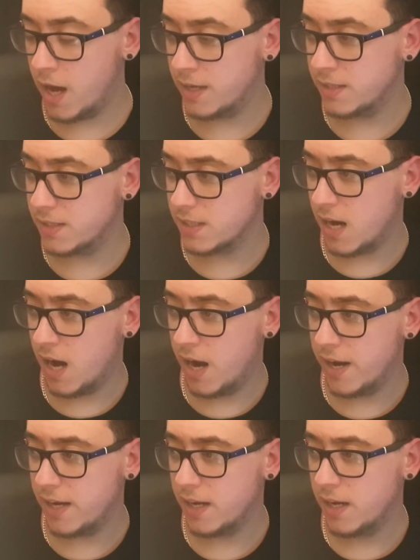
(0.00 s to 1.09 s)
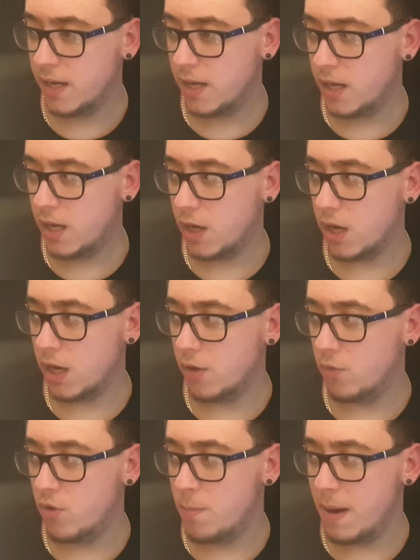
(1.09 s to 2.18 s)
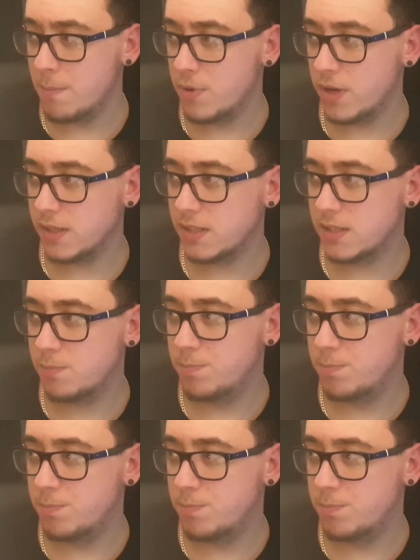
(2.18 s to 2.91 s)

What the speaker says: And I remember it